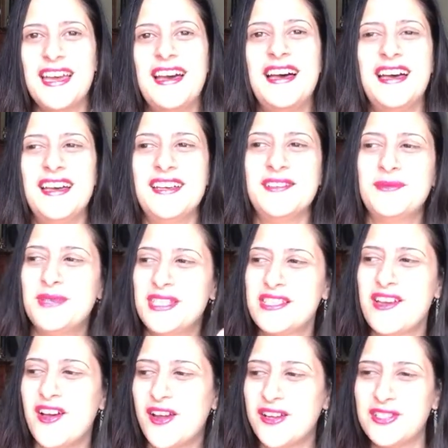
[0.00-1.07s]
It was
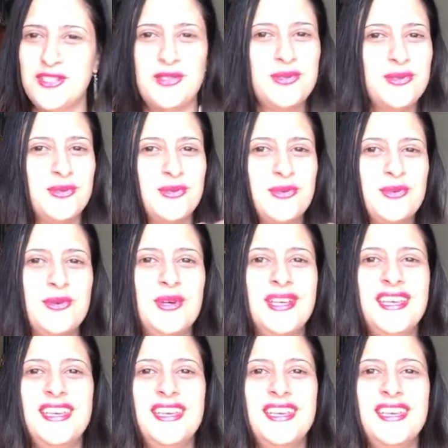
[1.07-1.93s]
hard to,